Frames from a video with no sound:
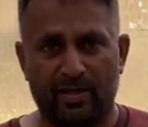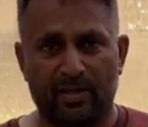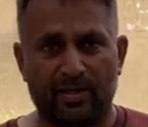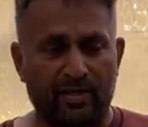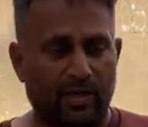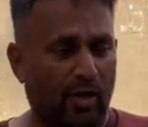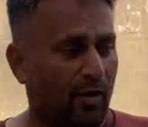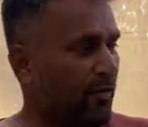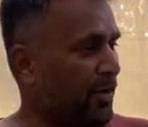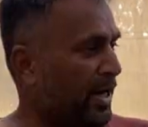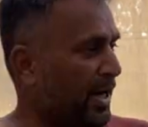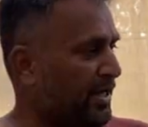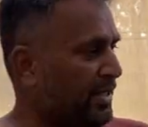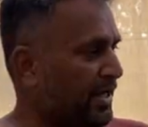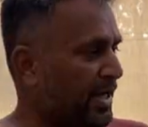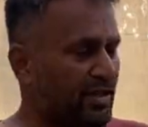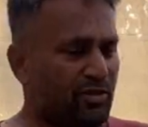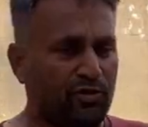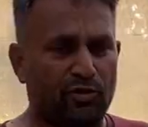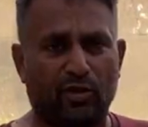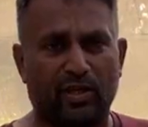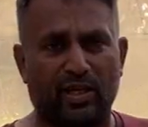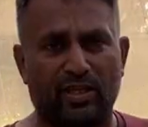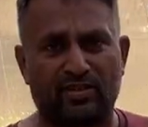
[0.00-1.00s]
Now
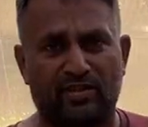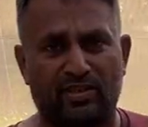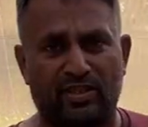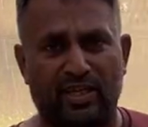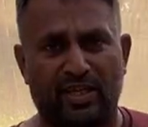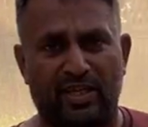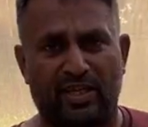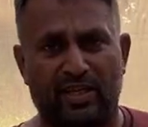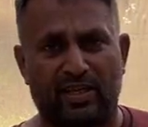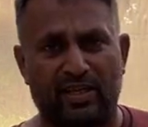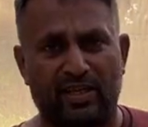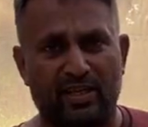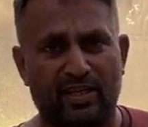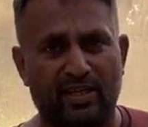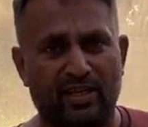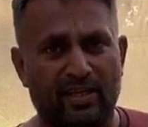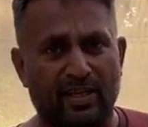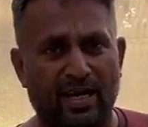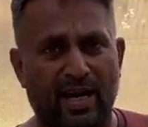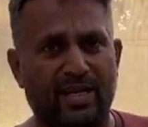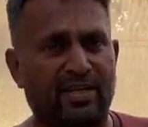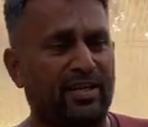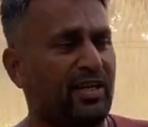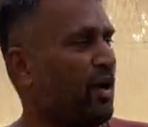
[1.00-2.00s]
as you can see,
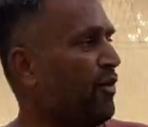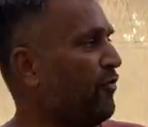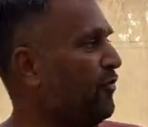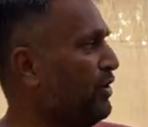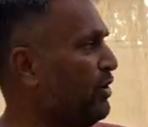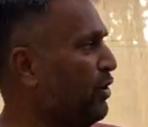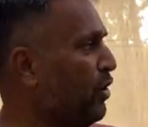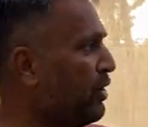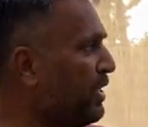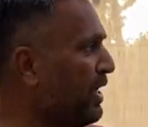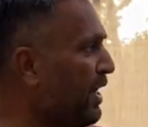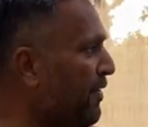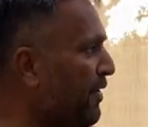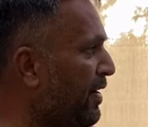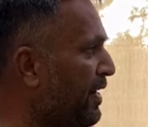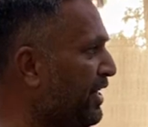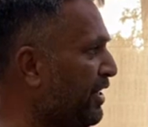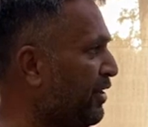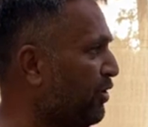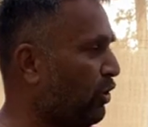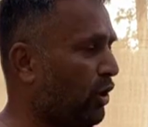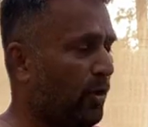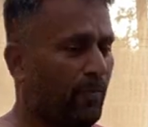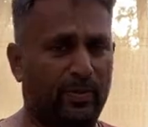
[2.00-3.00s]
right now we don't have any
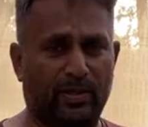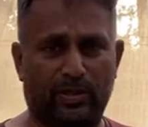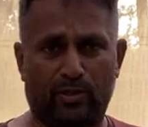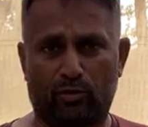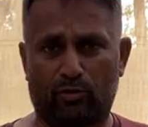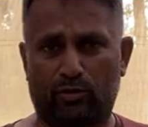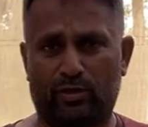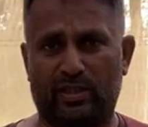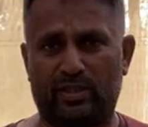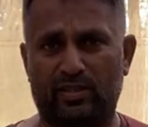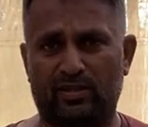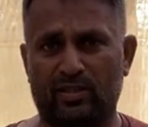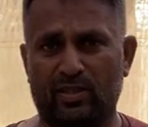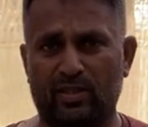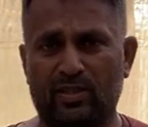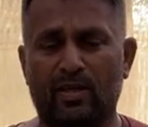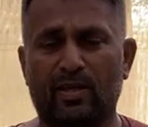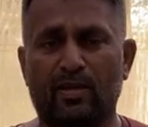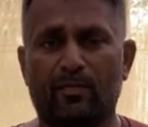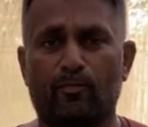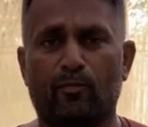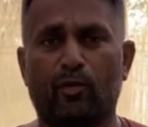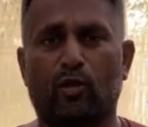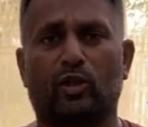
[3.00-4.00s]
crop into
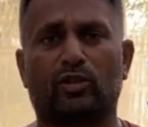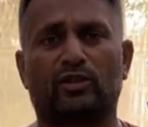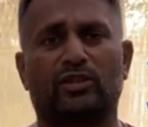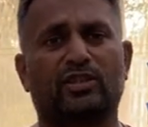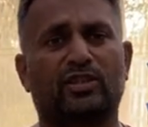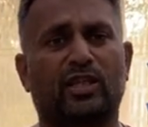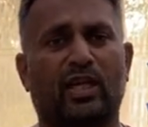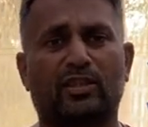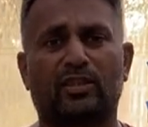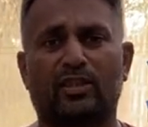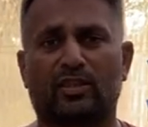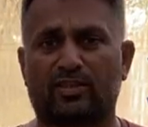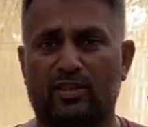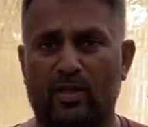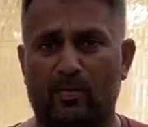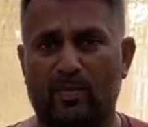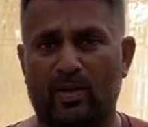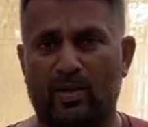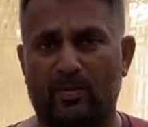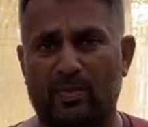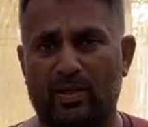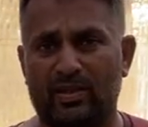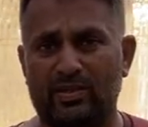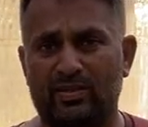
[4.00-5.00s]
this because these are the
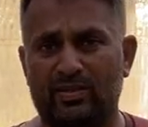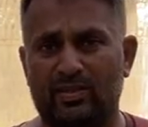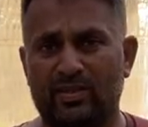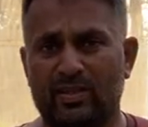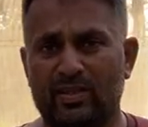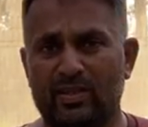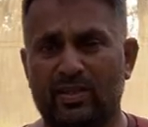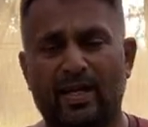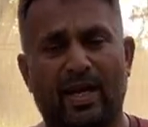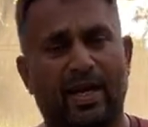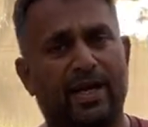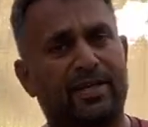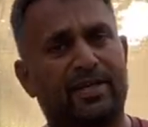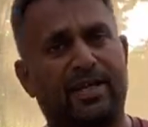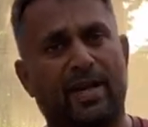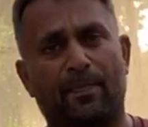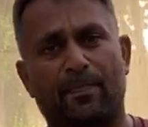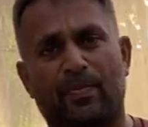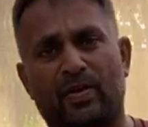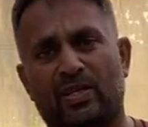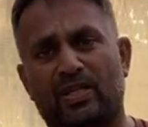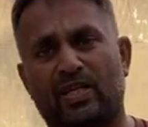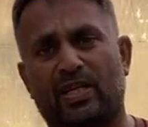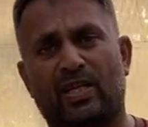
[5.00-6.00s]
summer months and
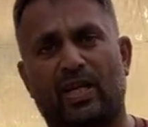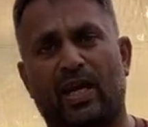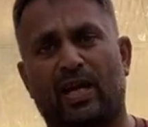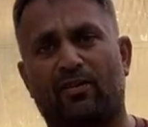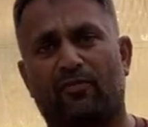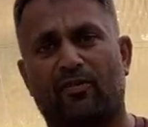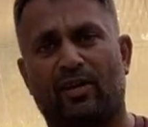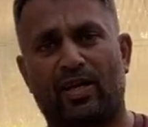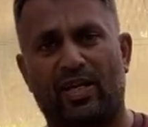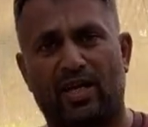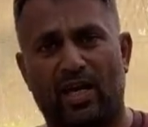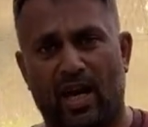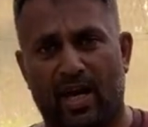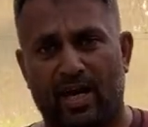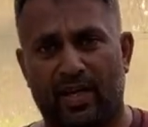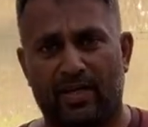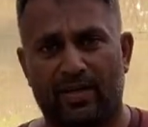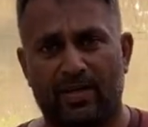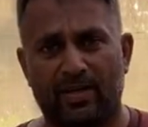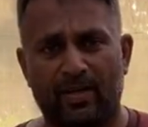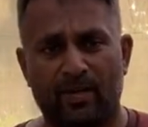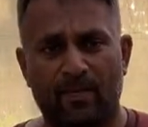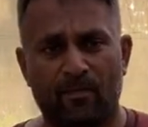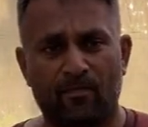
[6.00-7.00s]
temperature are very high
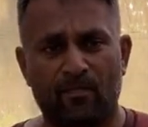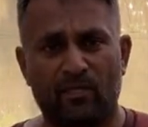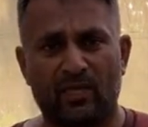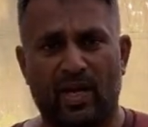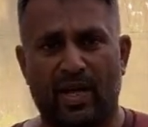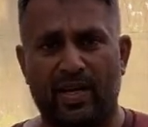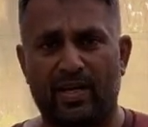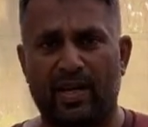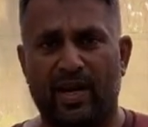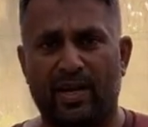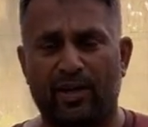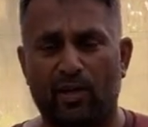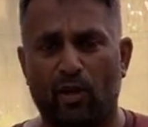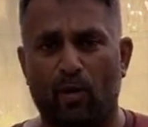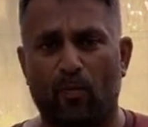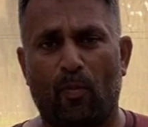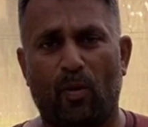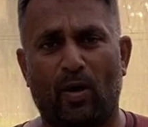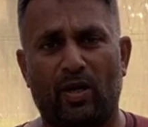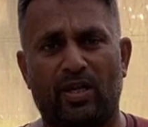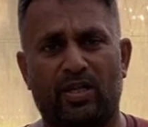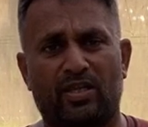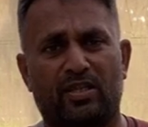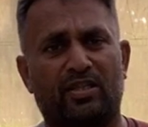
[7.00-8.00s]
and
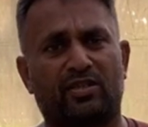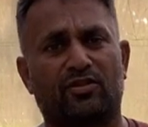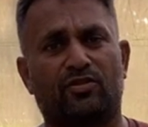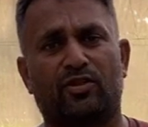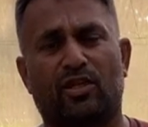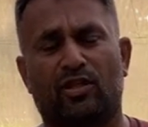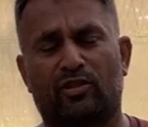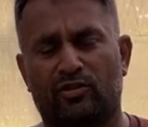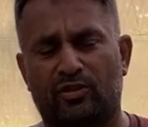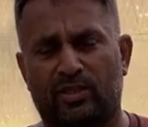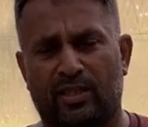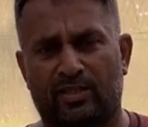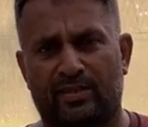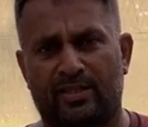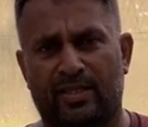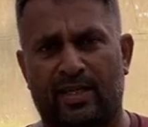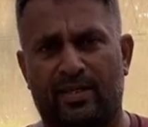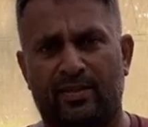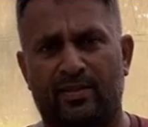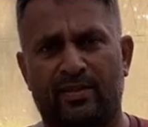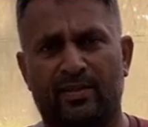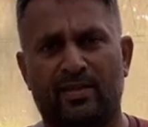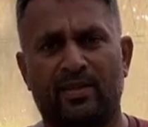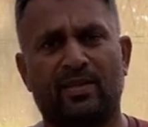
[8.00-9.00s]
hydroponic is not
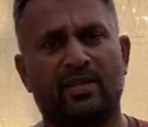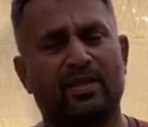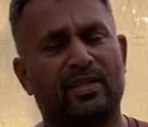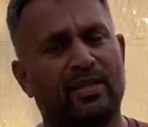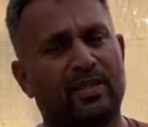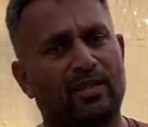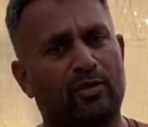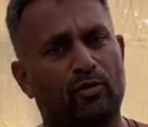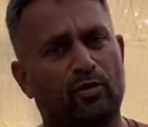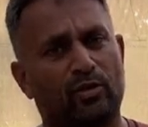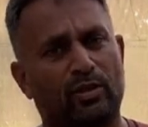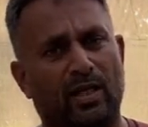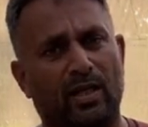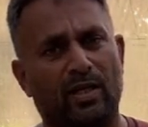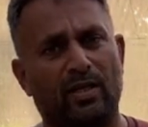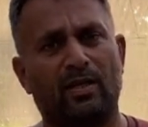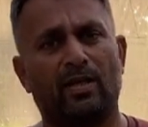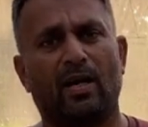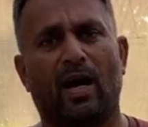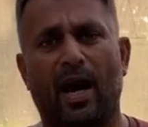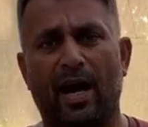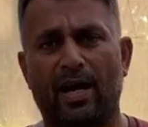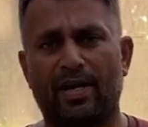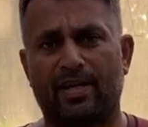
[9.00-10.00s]
sustained into the
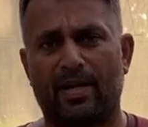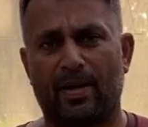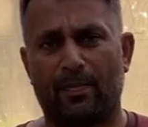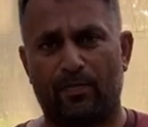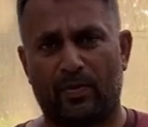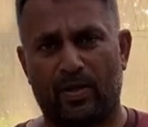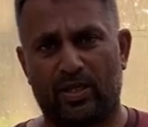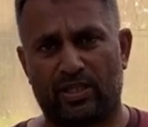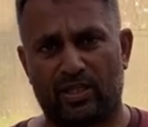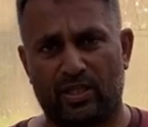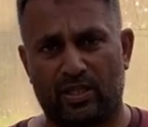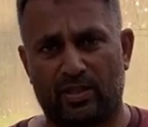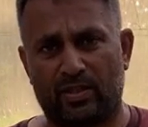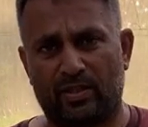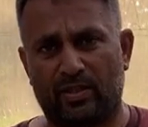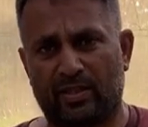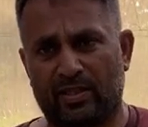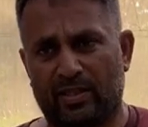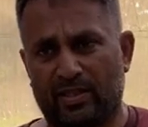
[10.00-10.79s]
high temperature.